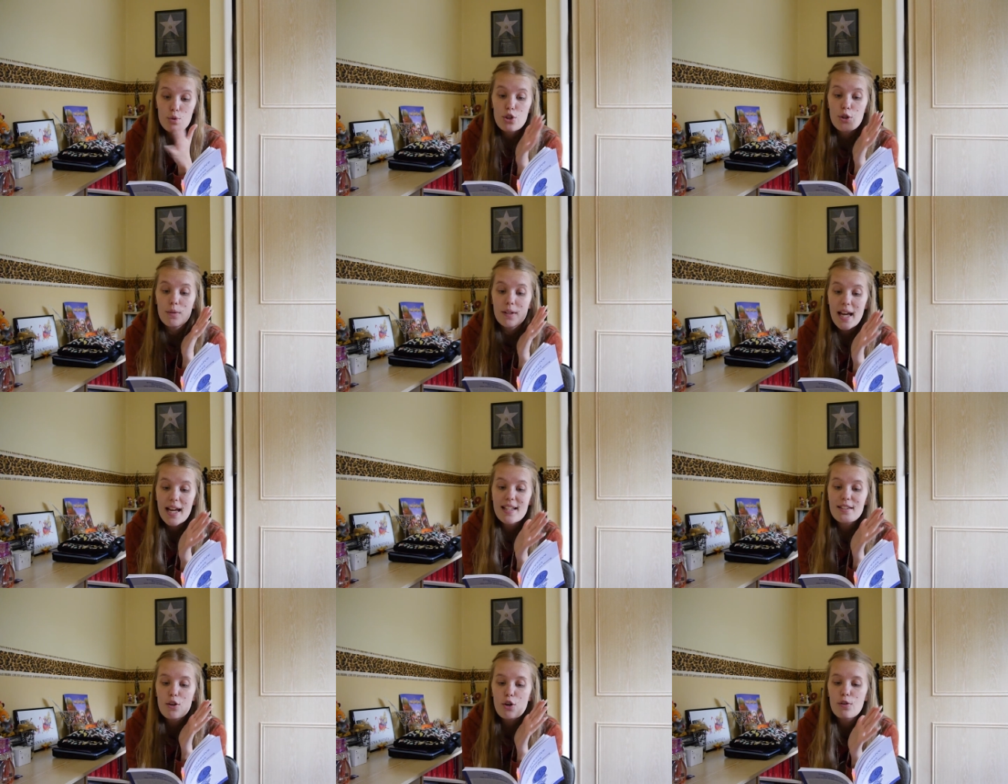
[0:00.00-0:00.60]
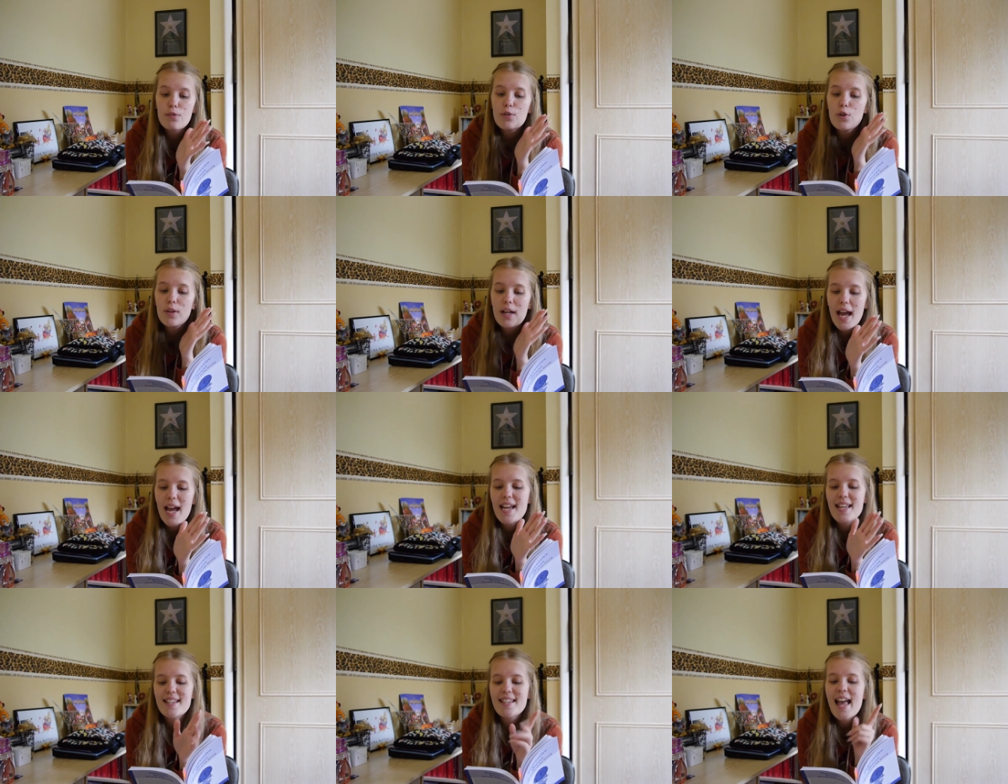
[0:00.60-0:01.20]
So get off your
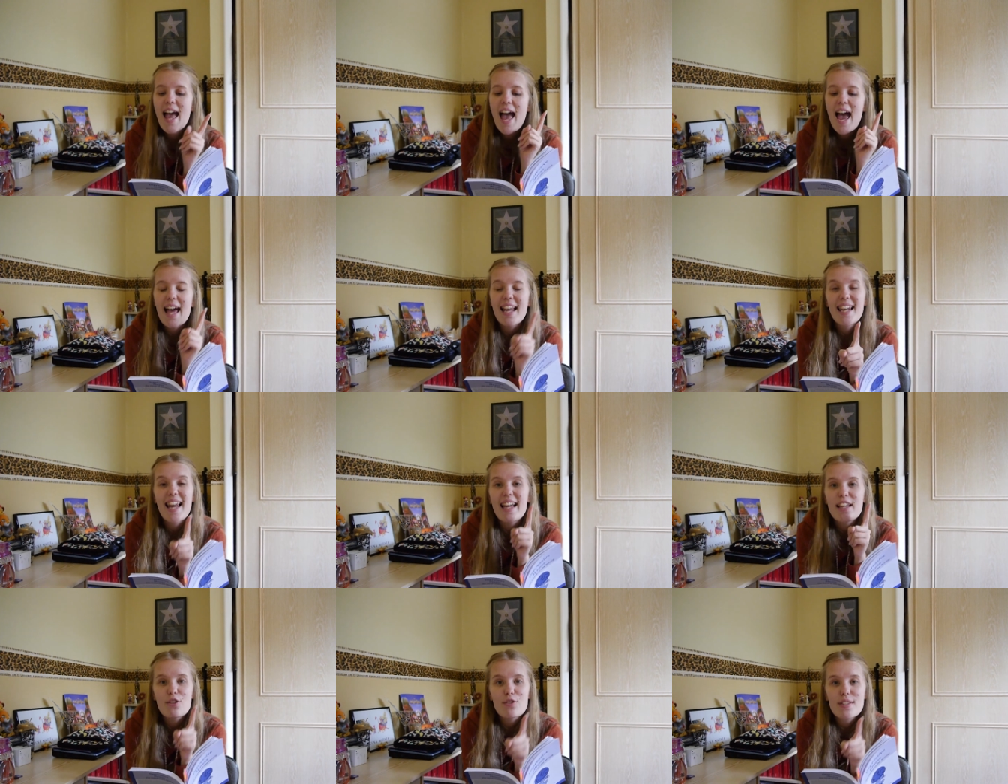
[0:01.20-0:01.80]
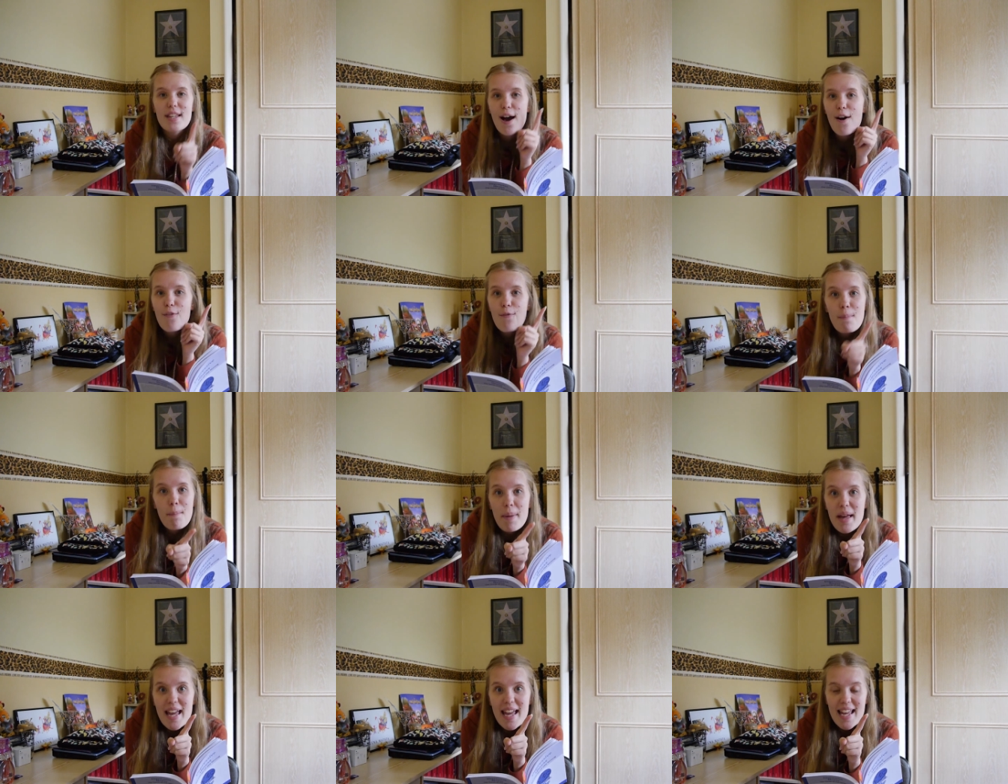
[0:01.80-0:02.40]
case and let
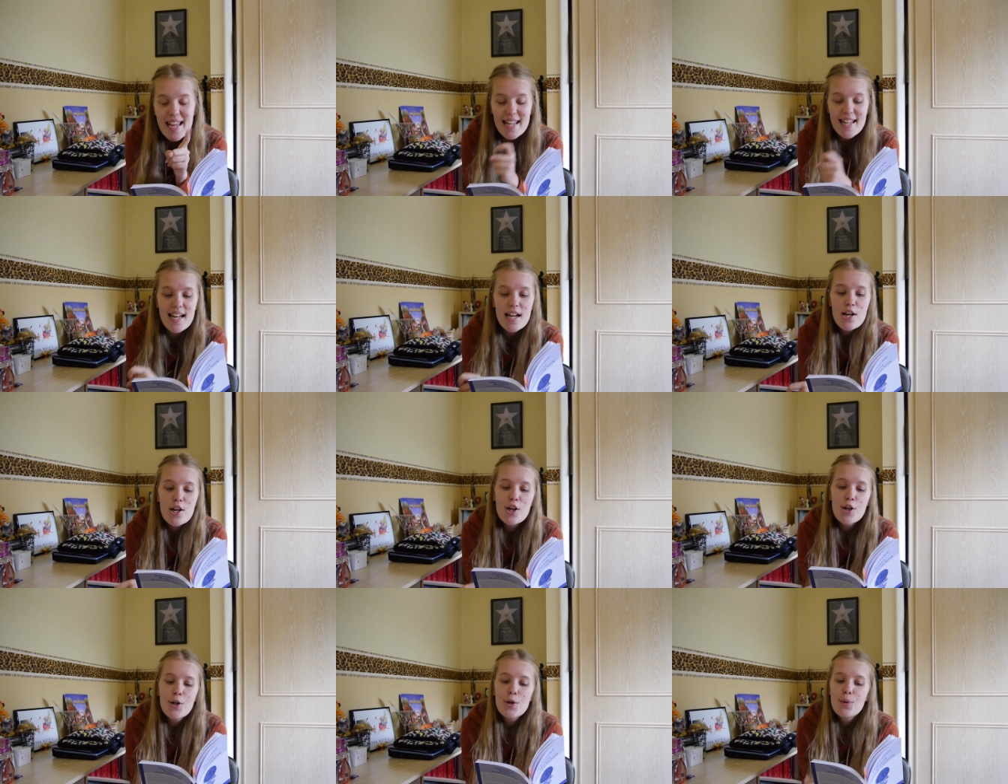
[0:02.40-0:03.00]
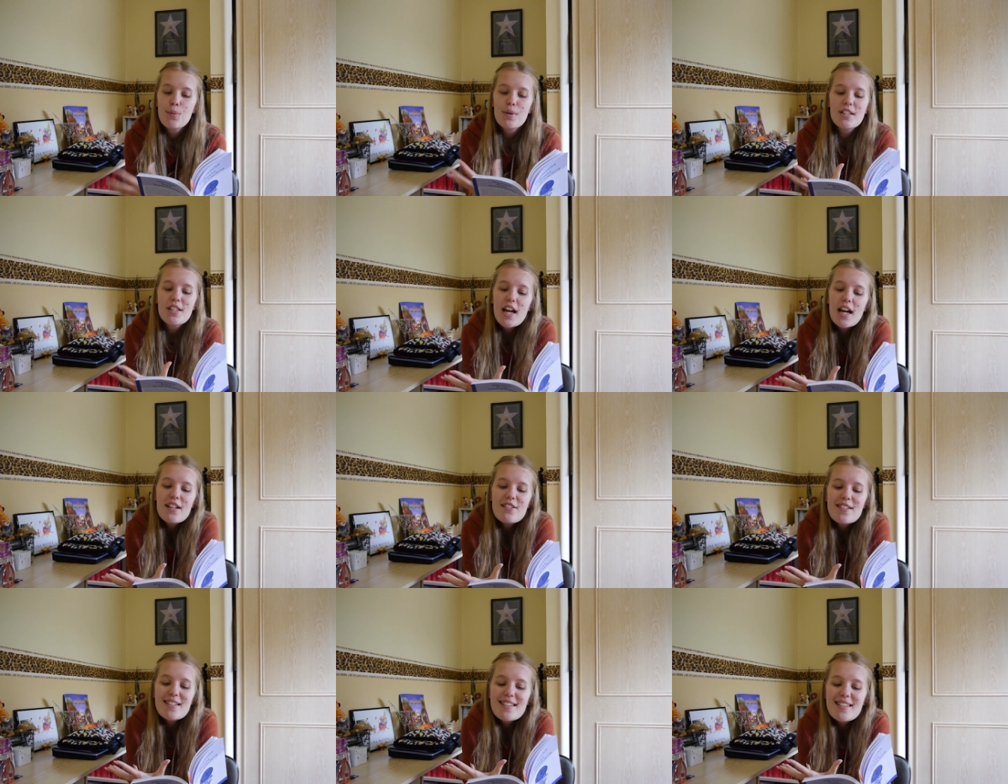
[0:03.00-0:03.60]
yourself be. Which
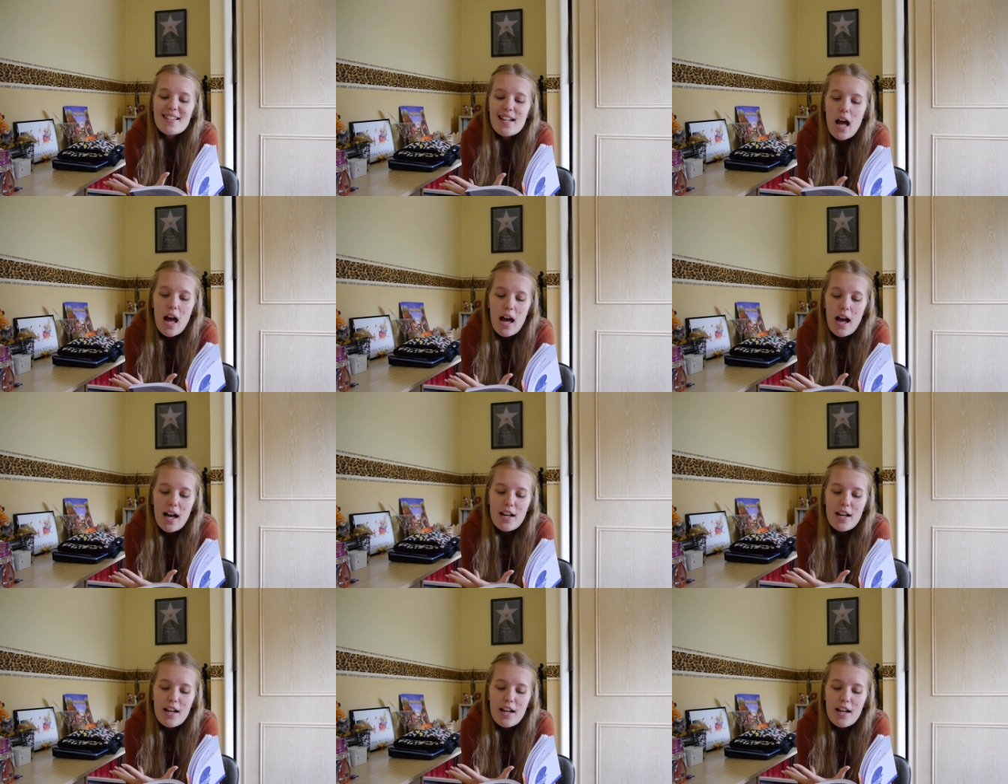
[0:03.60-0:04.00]
I just